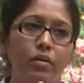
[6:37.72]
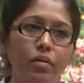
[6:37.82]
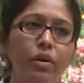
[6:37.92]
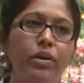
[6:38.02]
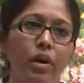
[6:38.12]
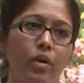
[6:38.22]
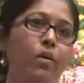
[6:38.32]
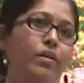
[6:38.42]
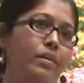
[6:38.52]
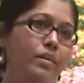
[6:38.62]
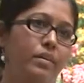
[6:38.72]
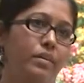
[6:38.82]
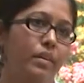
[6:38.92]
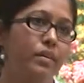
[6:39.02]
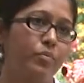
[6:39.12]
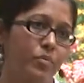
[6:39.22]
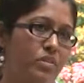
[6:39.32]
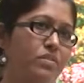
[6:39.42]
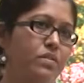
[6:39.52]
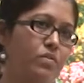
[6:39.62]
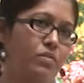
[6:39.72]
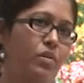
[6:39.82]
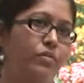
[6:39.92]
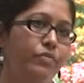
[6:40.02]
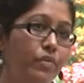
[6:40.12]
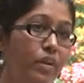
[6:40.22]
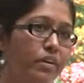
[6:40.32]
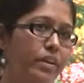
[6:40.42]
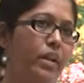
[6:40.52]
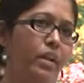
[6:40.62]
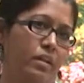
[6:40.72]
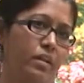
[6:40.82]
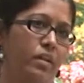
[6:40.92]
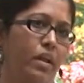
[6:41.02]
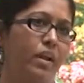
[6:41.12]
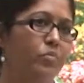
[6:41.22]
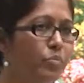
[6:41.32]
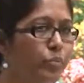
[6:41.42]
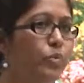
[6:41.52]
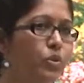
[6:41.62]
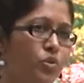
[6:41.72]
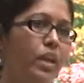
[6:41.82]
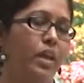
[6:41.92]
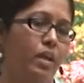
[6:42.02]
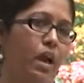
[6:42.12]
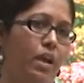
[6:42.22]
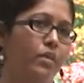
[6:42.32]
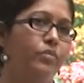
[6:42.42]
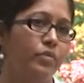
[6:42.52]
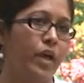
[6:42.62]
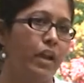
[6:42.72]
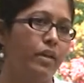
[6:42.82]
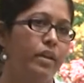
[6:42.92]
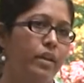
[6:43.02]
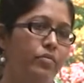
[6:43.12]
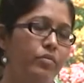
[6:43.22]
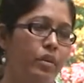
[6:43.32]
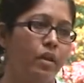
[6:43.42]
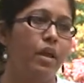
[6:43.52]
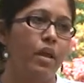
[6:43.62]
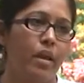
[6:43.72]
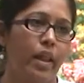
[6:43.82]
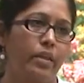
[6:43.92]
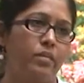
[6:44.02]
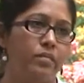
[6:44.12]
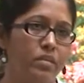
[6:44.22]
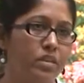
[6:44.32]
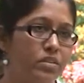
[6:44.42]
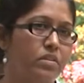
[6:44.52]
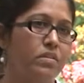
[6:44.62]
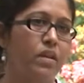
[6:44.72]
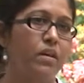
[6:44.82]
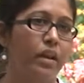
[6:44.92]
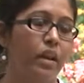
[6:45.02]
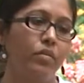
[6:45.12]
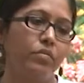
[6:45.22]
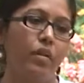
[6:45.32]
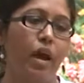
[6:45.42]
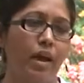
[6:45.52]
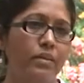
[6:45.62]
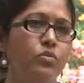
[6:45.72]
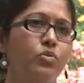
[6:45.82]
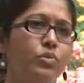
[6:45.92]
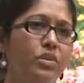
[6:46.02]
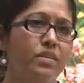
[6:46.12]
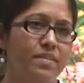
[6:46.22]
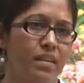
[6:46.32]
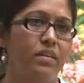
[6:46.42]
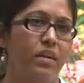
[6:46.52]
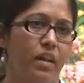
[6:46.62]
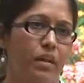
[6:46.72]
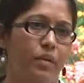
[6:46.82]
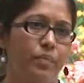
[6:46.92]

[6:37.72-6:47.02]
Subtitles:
going along in the process of learning. And mutually we are learning. We, like, the teacher is learning and the student is learning.